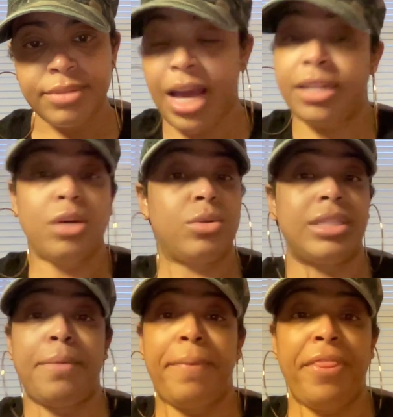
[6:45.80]
I know
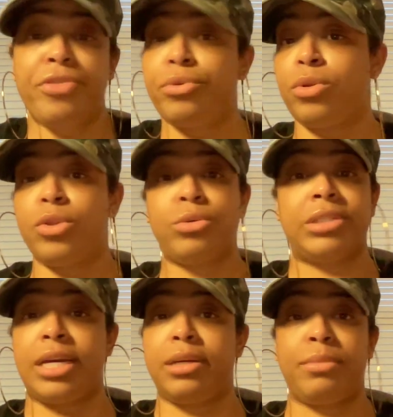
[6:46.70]
because I've been through
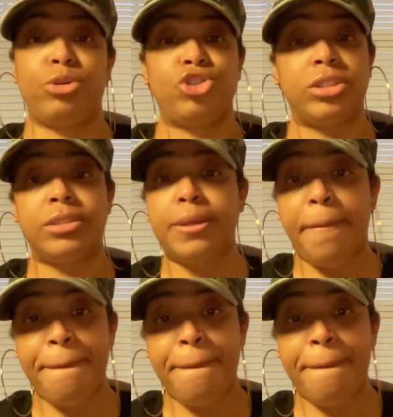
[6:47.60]
those kind of emotions.